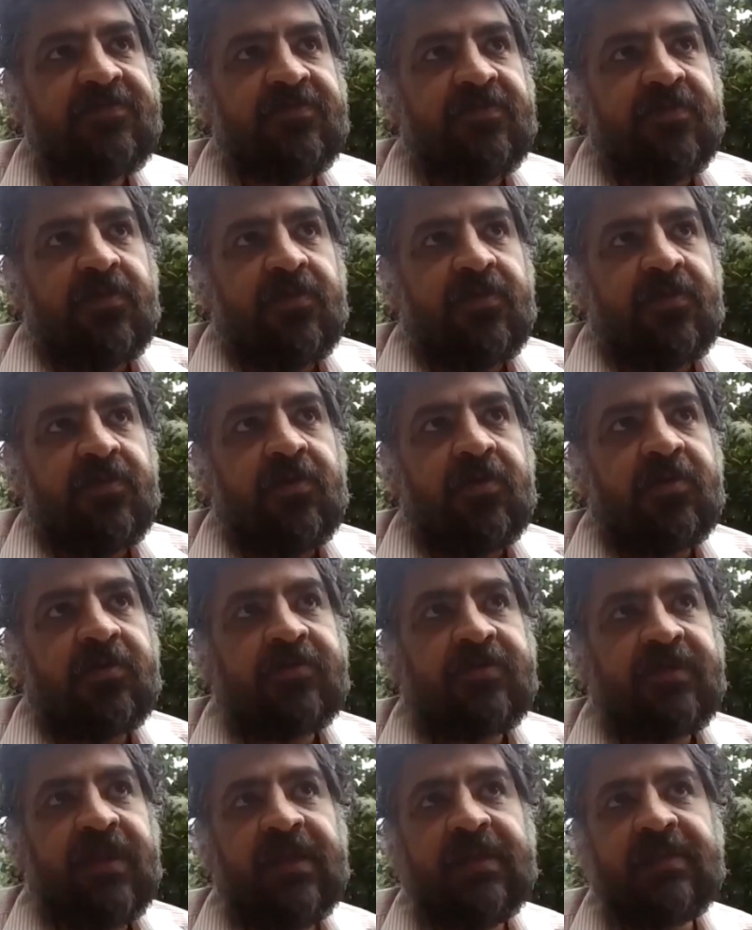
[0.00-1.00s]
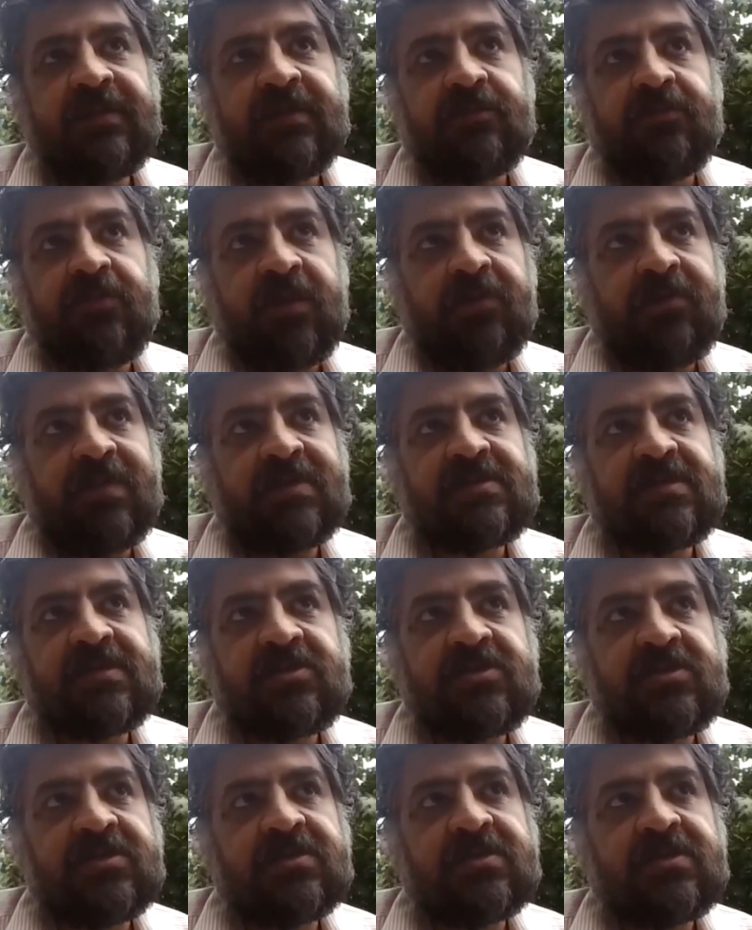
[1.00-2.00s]
if or deleted my
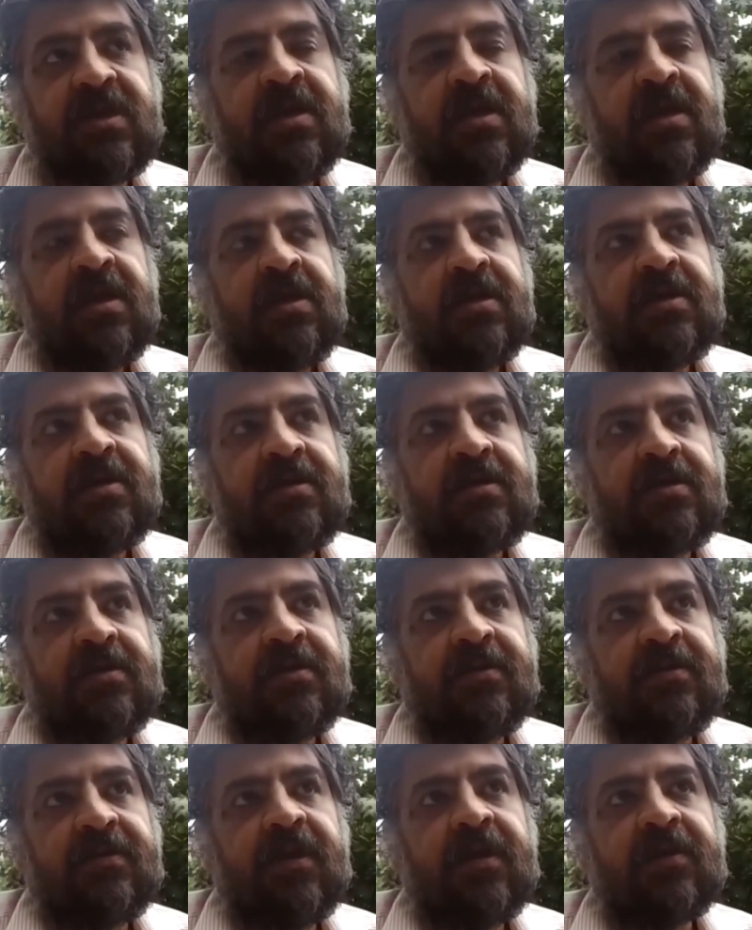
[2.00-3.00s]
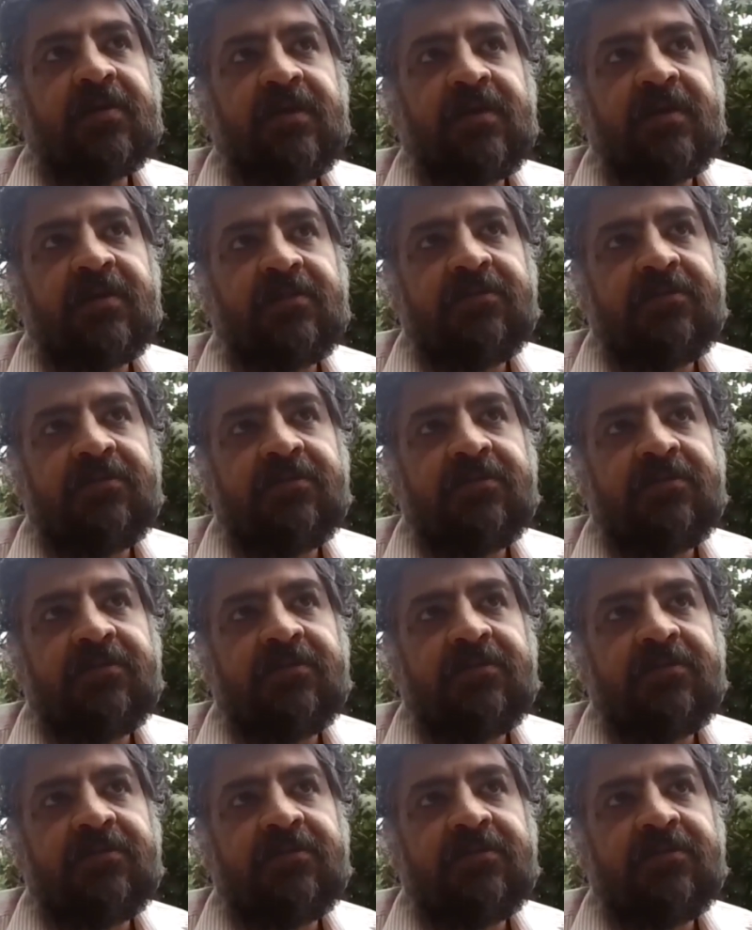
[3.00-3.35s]
messages. Yeah,